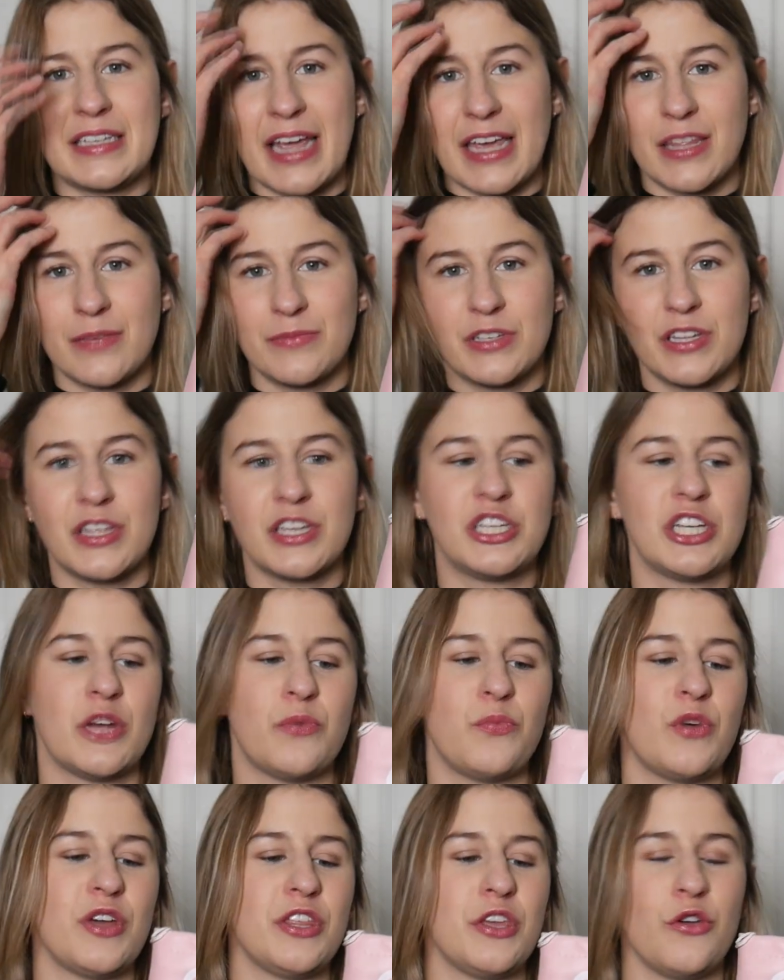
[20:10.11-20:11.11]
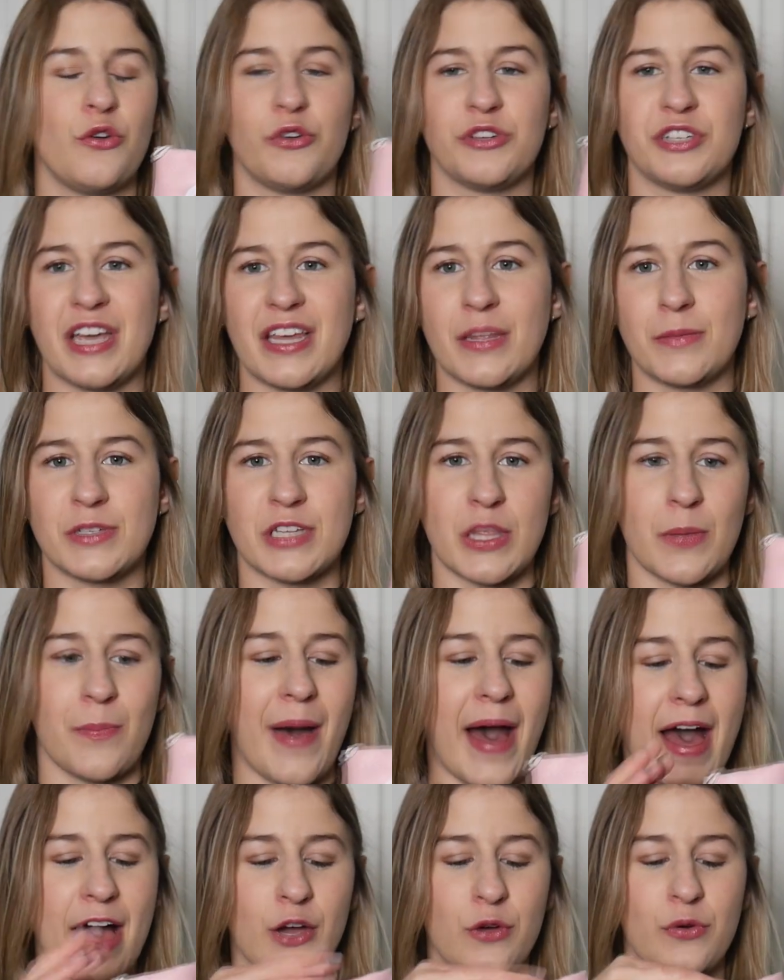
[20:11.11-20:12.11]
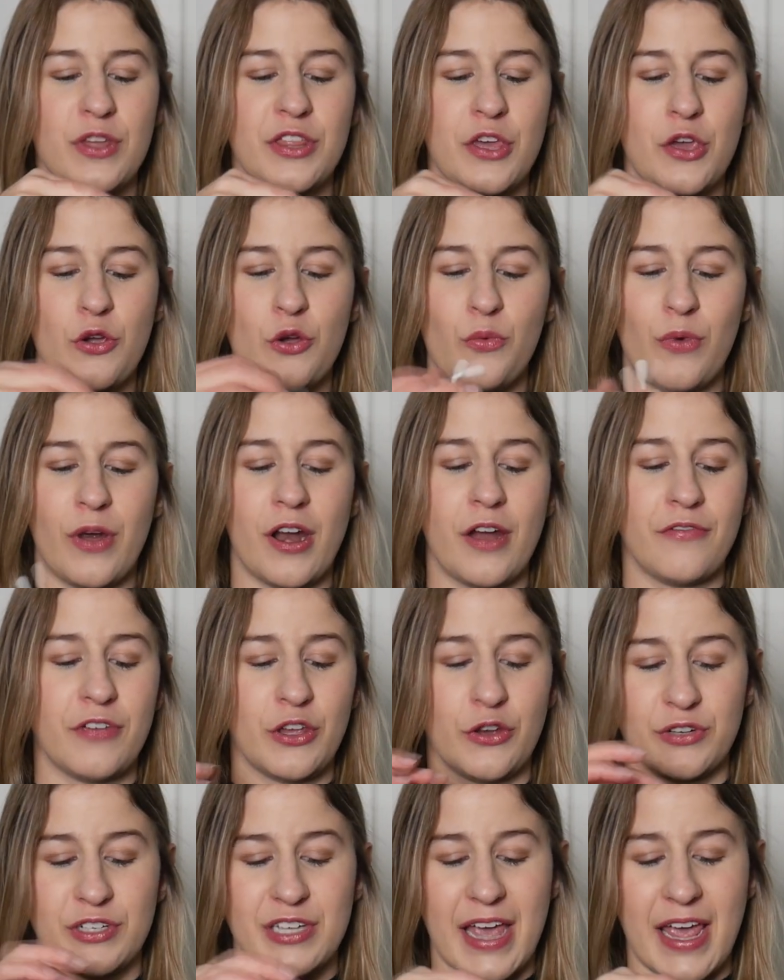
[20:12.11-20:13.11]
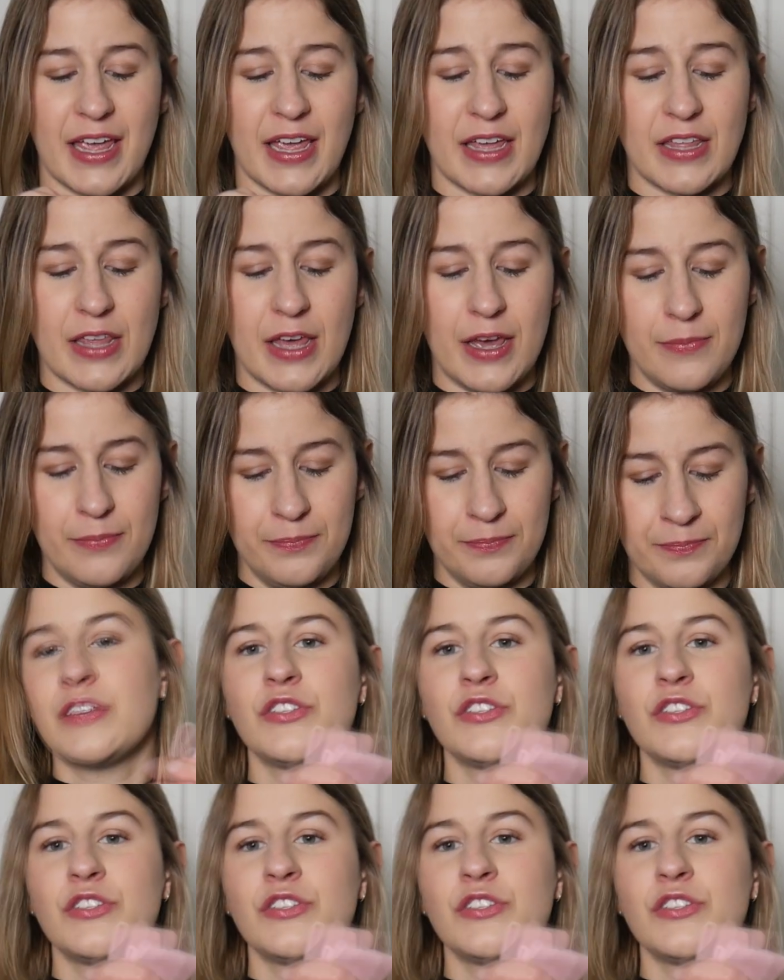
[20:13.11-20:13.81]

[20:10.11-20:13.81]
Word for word: take them to the gym with you or take them to the park with you, wherever you're taking them.